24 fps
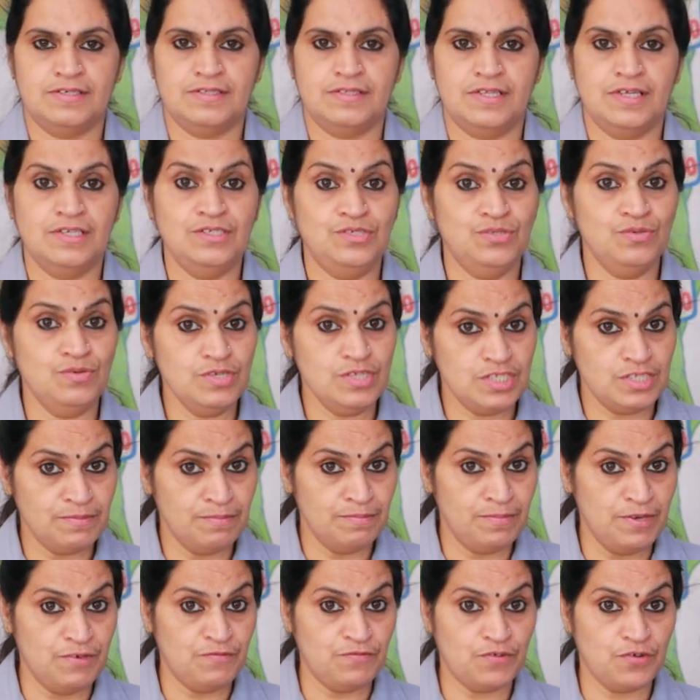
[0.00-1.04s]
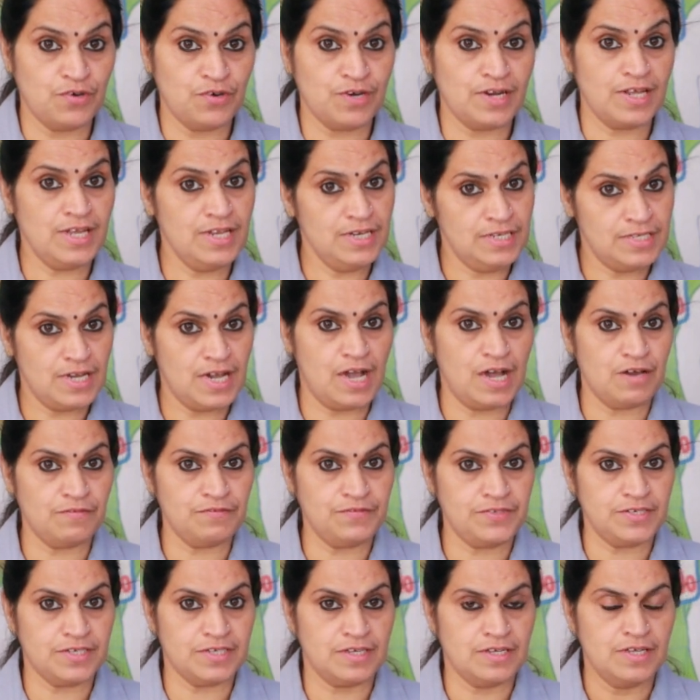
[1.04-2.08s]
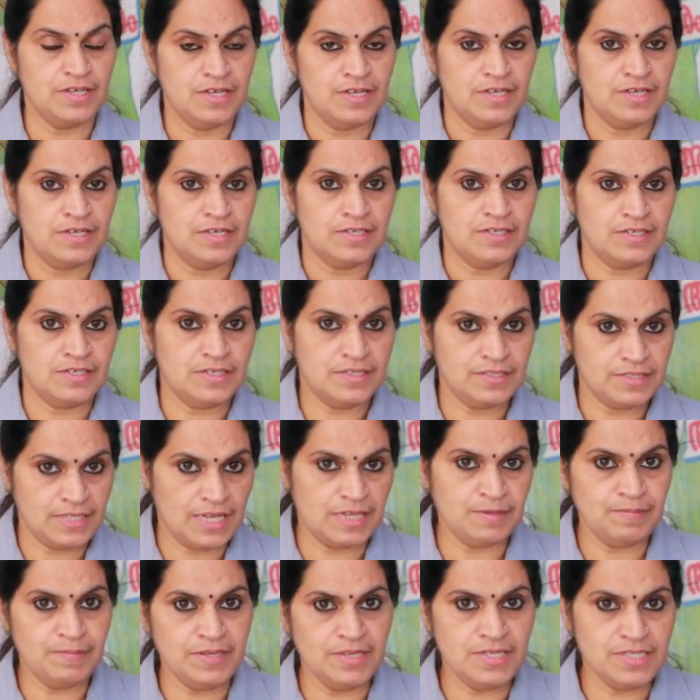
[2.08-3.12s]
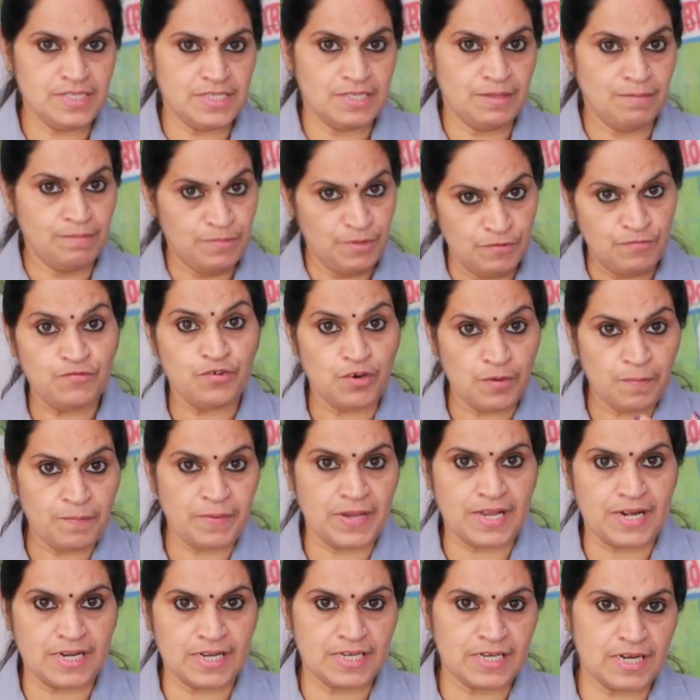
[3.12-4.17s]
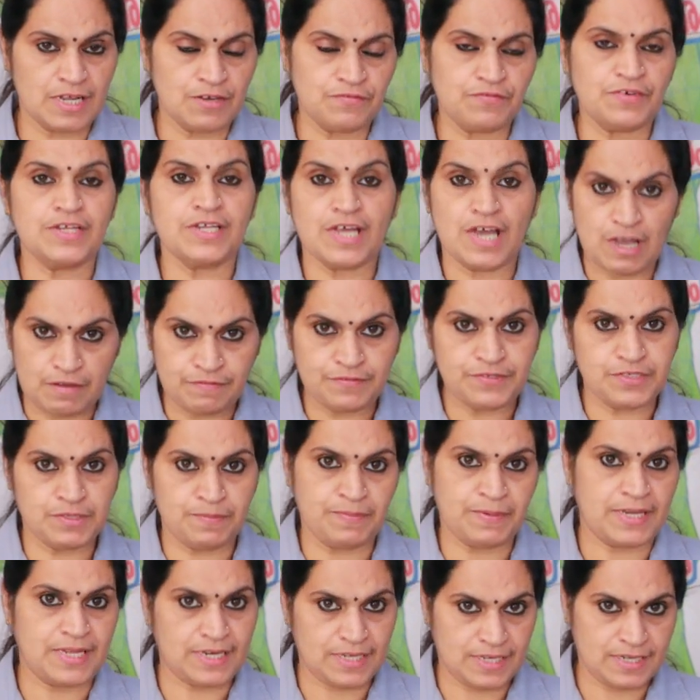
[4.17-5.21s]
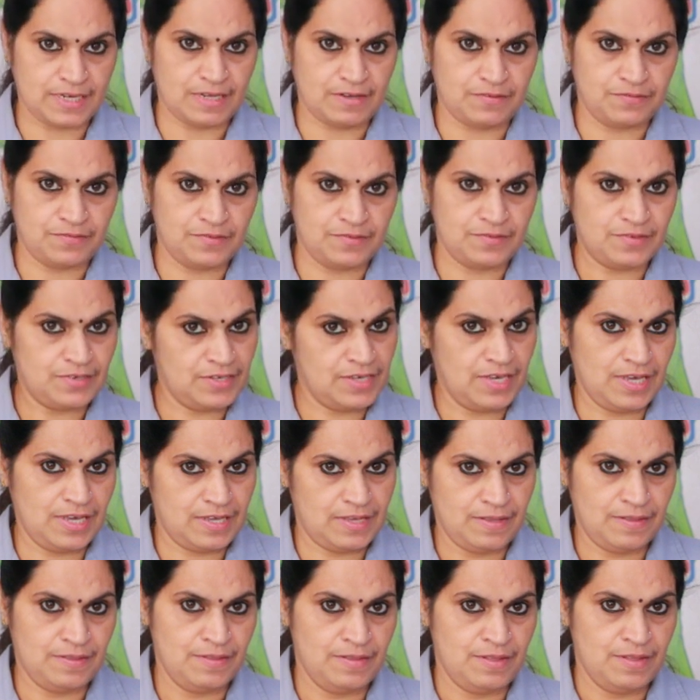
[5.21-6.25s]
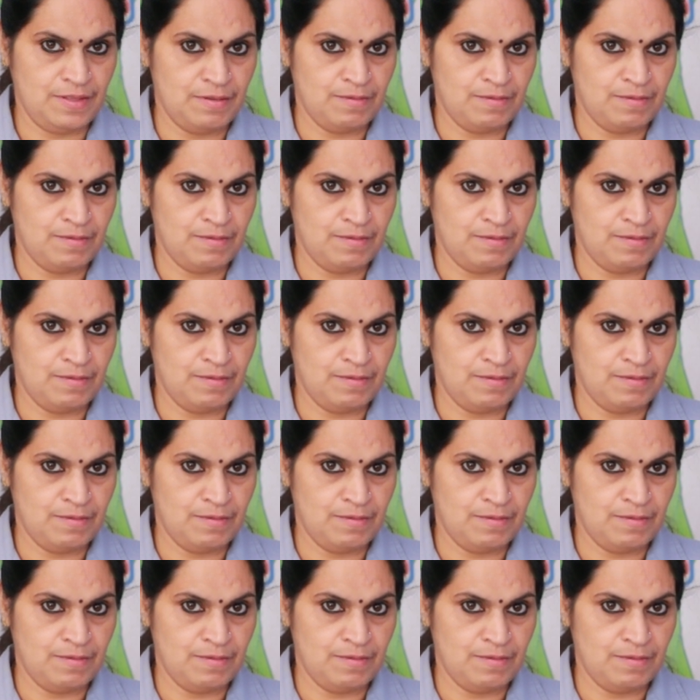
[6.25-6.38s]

Then choose before and after. That means before paragraph and after paragraph. Okay.